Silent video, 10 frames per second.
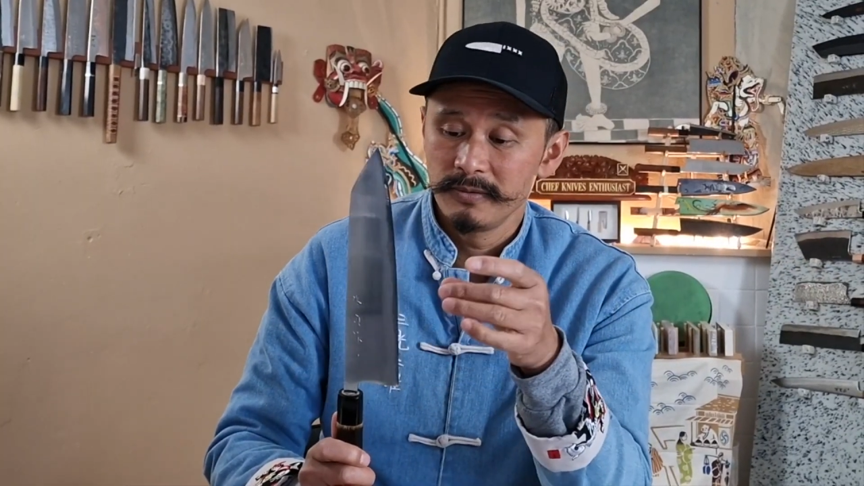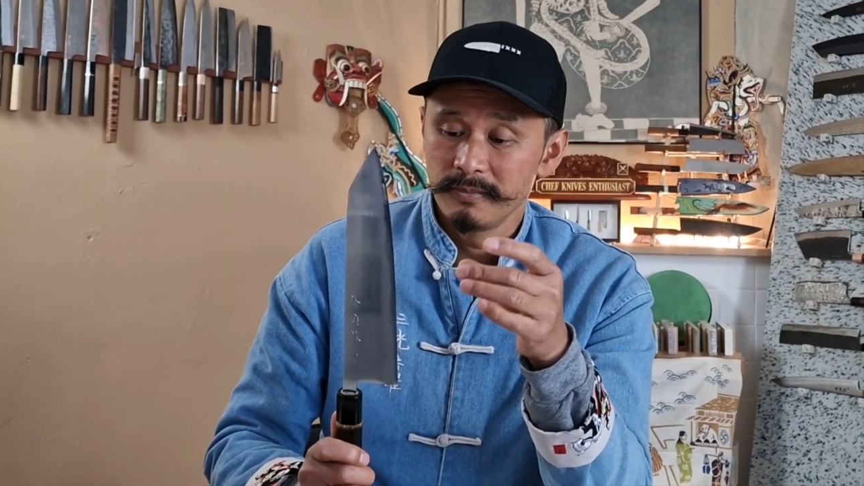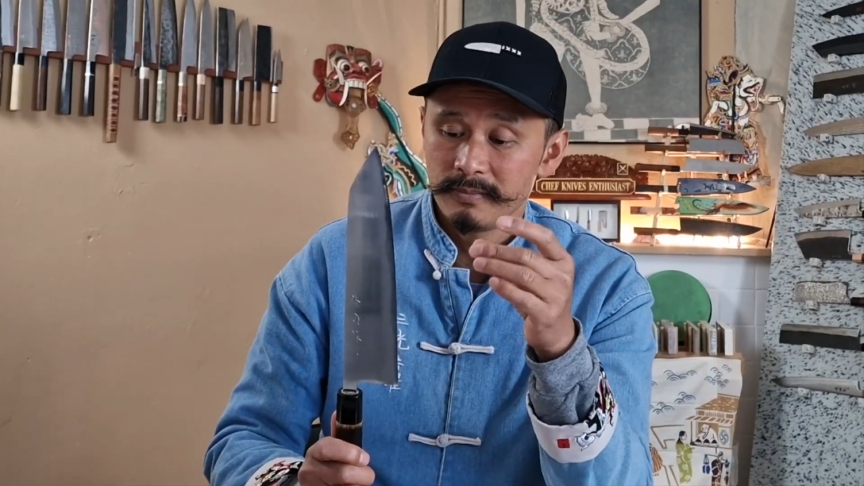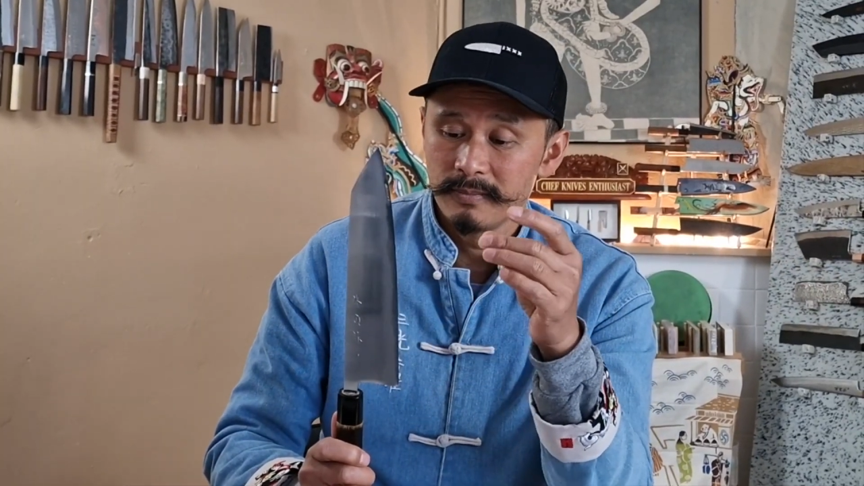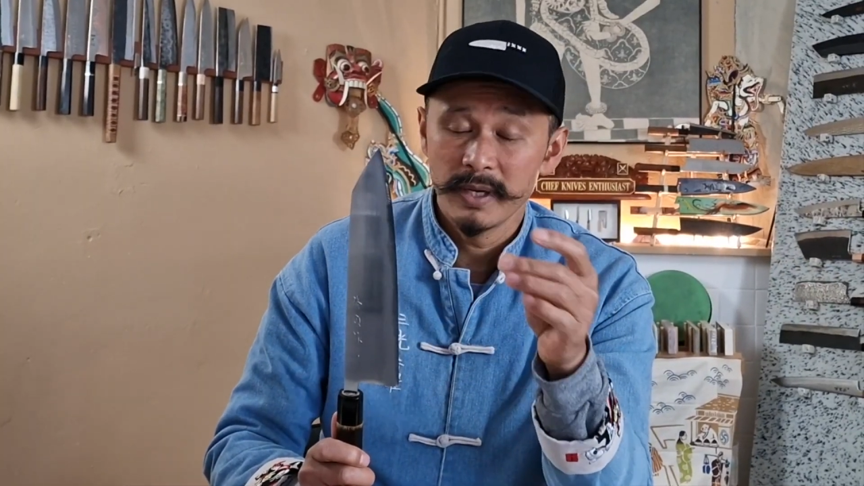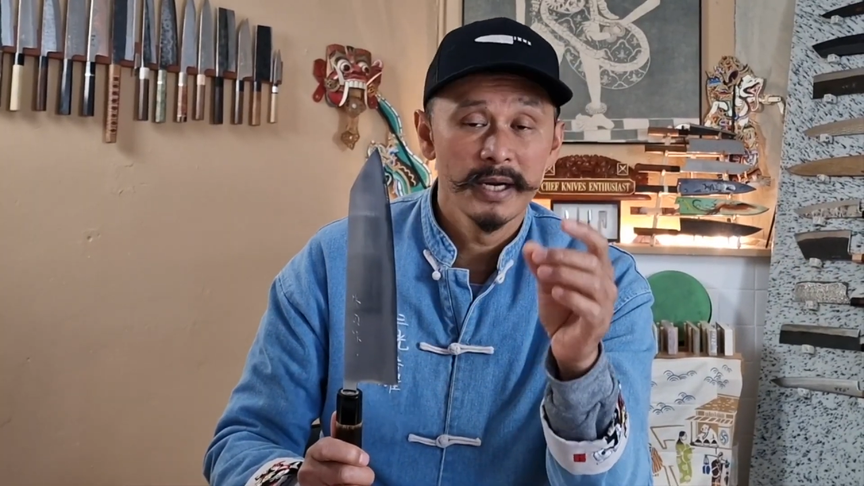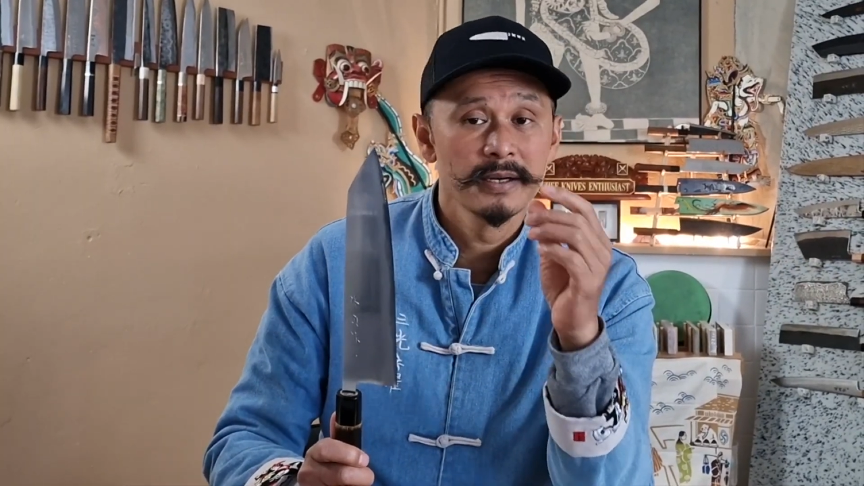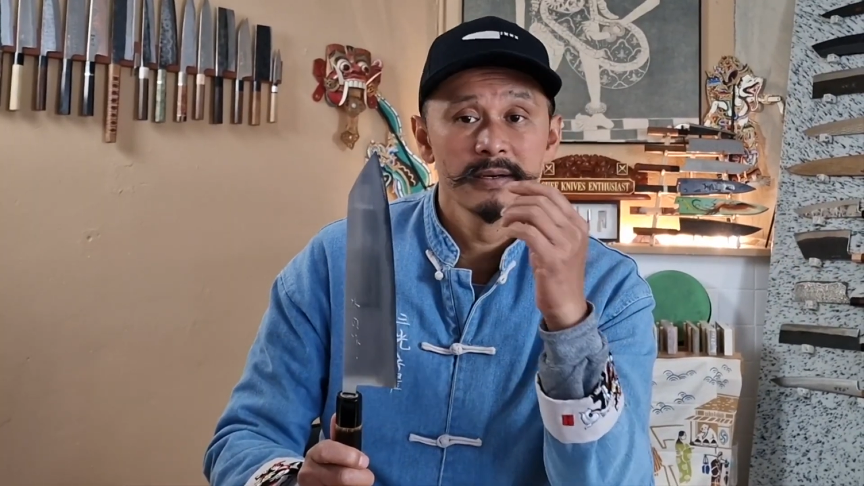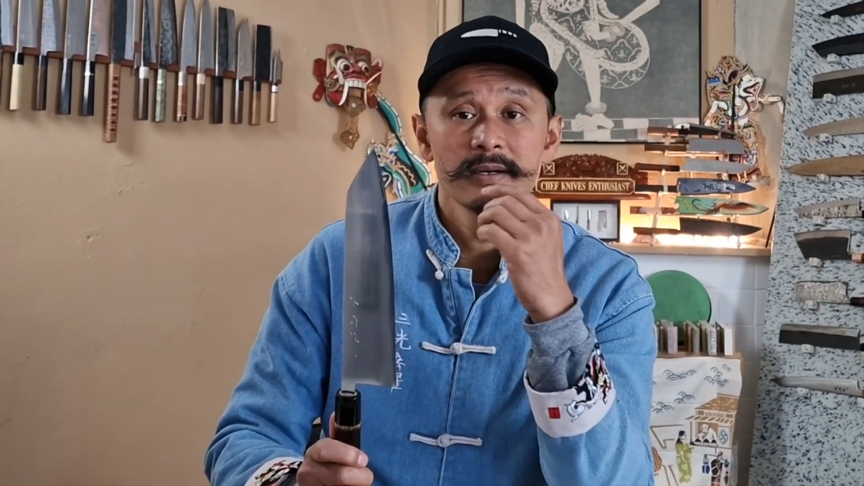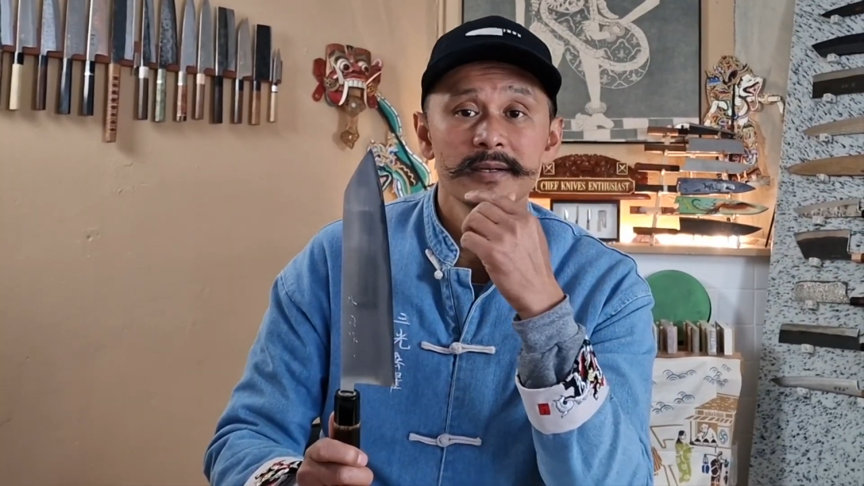
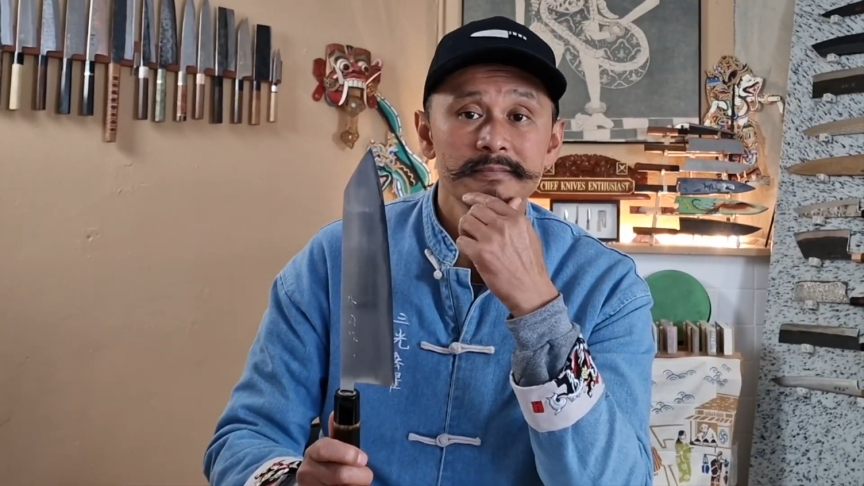minor